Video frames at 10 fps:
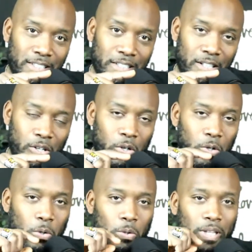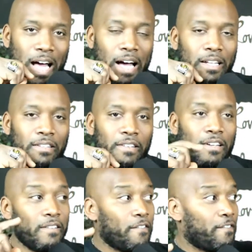a whole lot
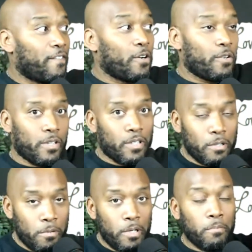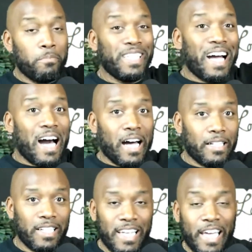further,
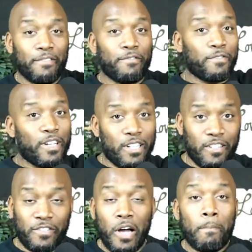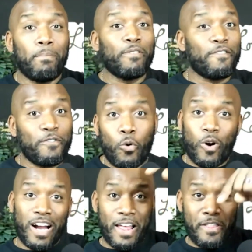beyond, in front of,
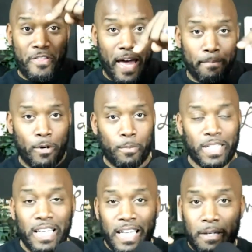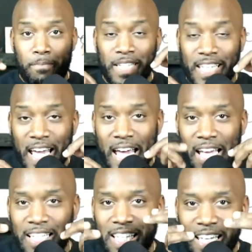before that moment. It
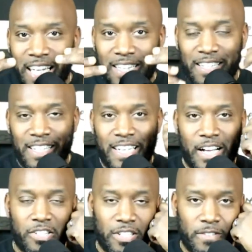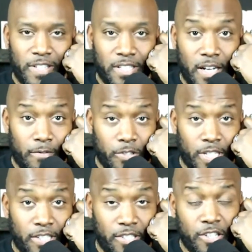began in the connection of these
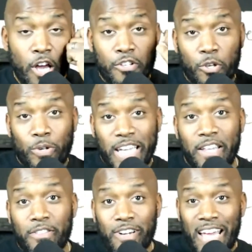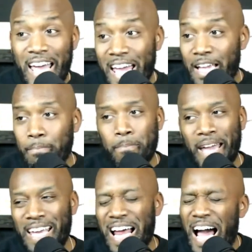conversations. So either A,
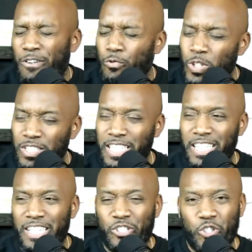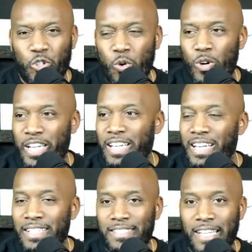man, I really enjoy
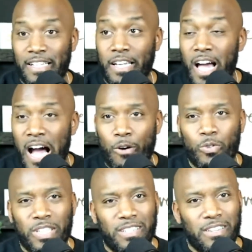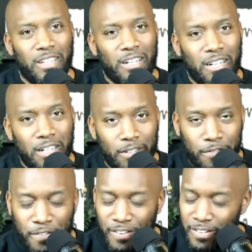Sally. I really
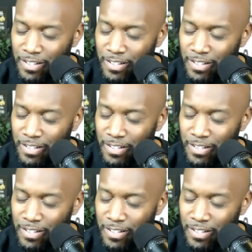love